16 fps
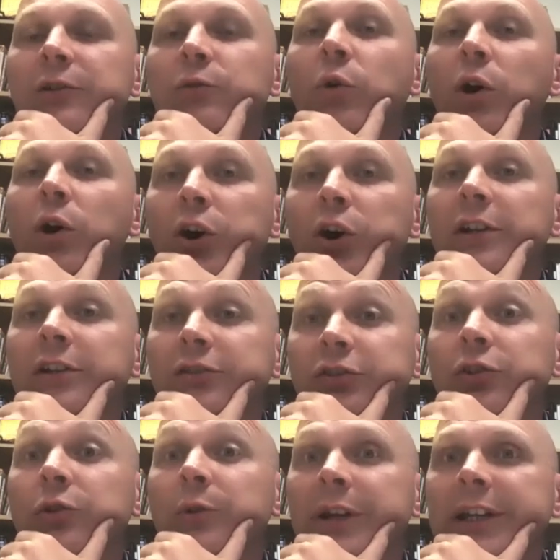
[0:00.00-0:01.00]
of what God
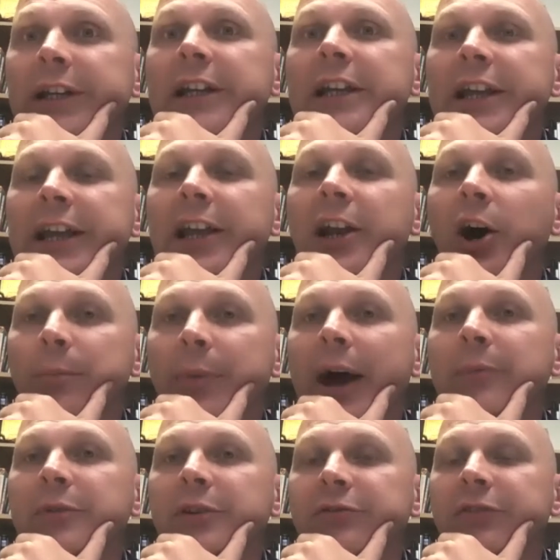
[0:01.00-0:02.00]
is doing in our
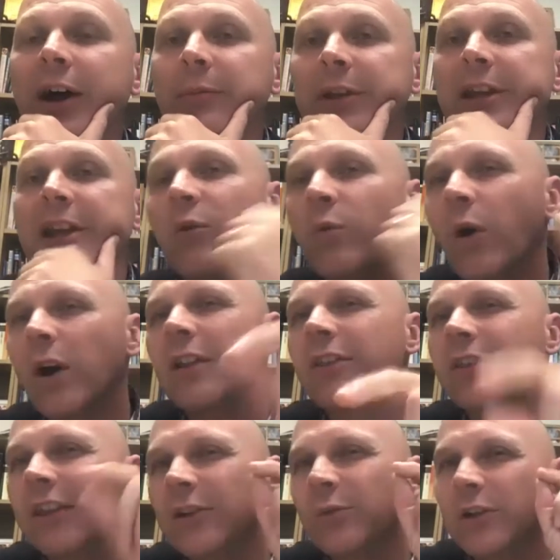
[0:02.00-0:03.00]
Baptist family. One
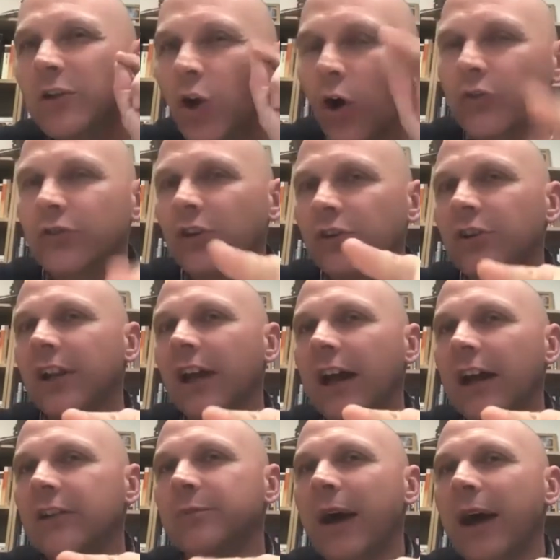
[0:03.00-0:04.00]
of the things we're not so good
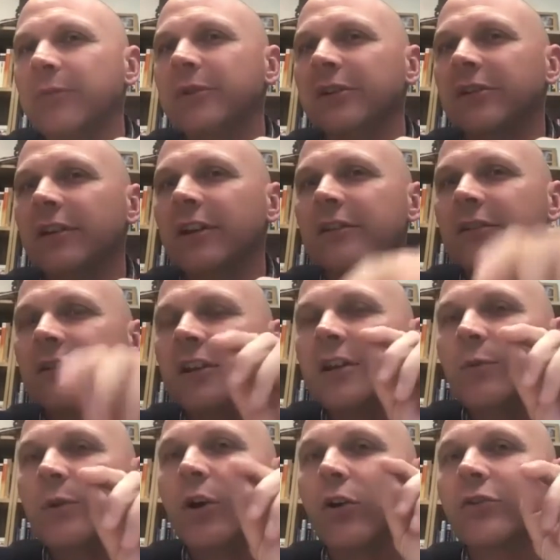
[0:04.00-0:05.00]
at as Baptists is
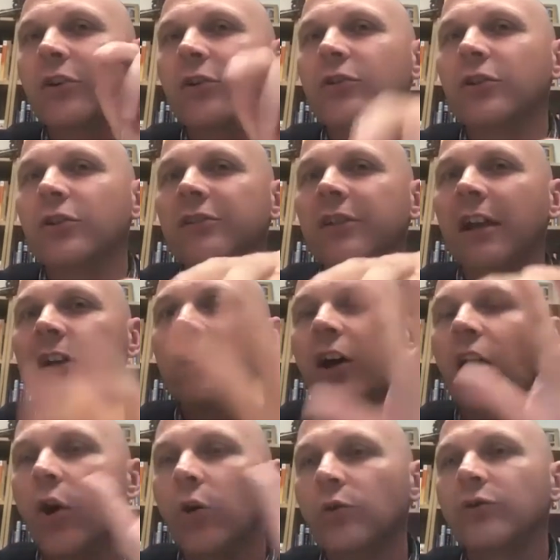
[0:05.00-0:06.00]
we're not so good at
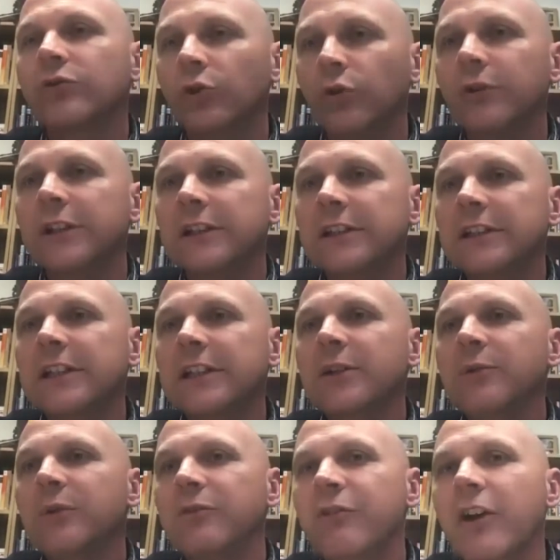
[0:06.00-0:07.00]
telling the whole story.
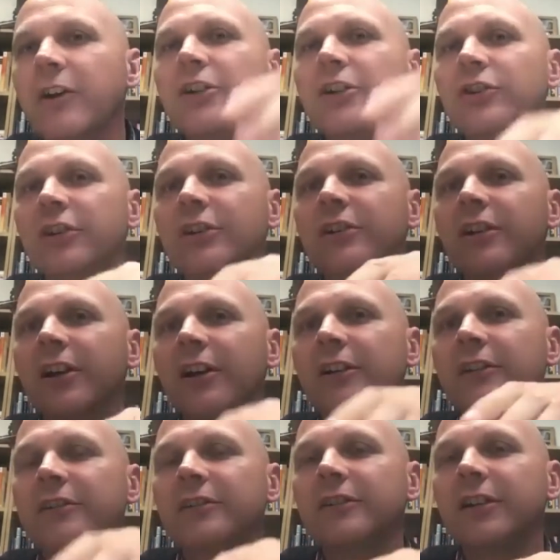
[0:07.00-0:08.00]
We're very good
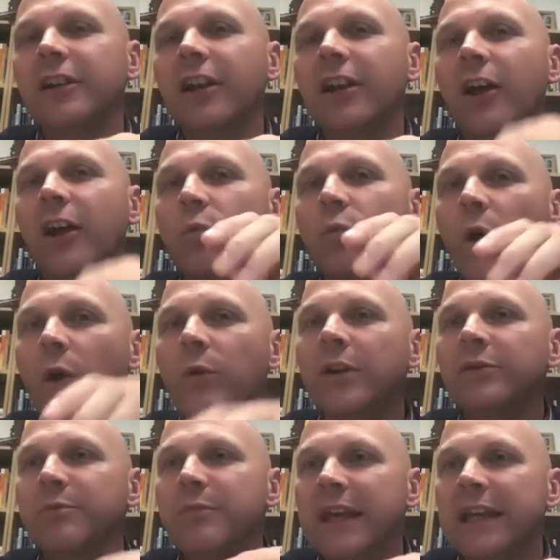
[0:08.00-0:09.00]
at like,
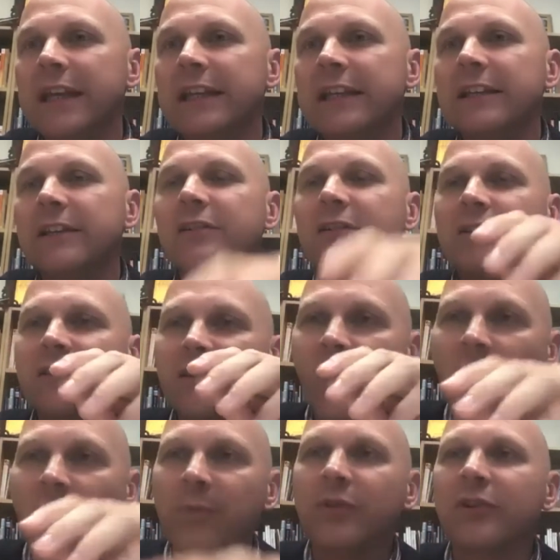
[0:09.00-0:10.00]
woe is me,
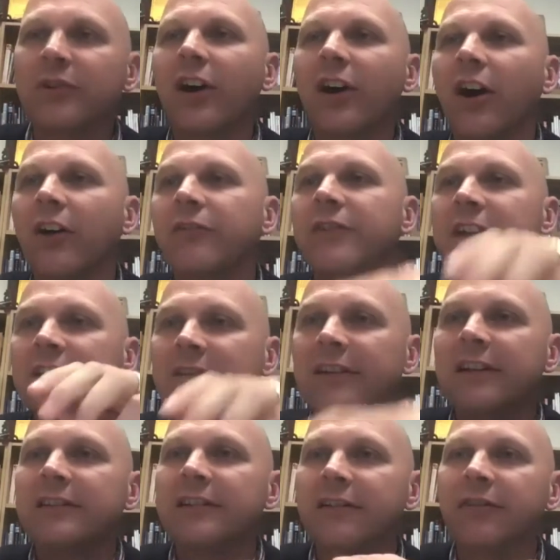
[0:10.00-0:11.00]
times are tough,
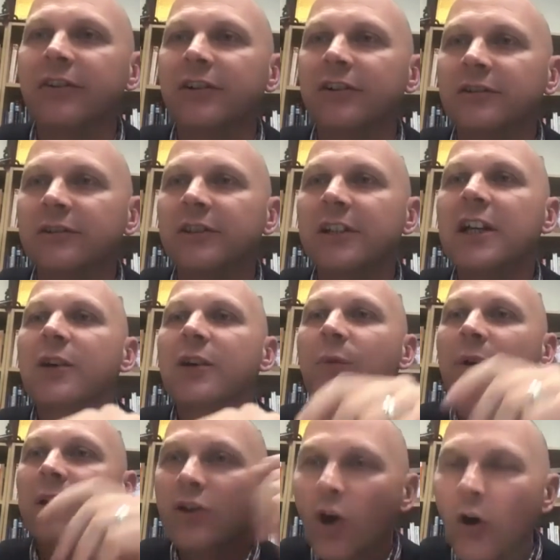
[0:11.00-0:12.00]
isn't it difficult?
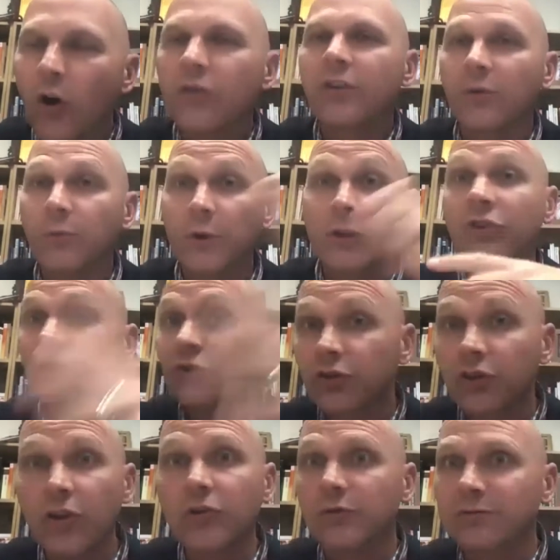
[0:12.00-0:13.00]
Which is
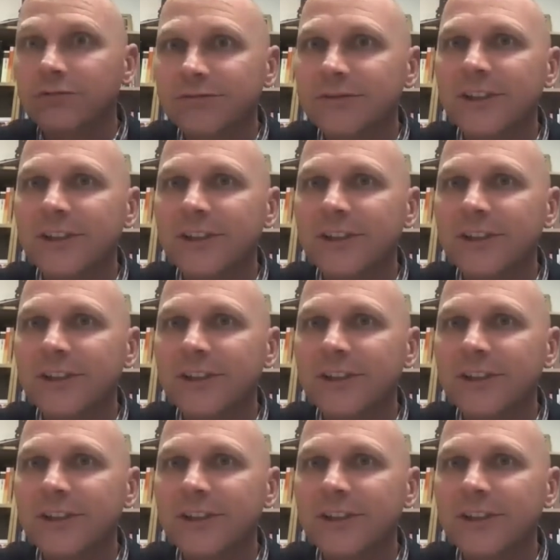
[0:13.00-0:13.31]
true.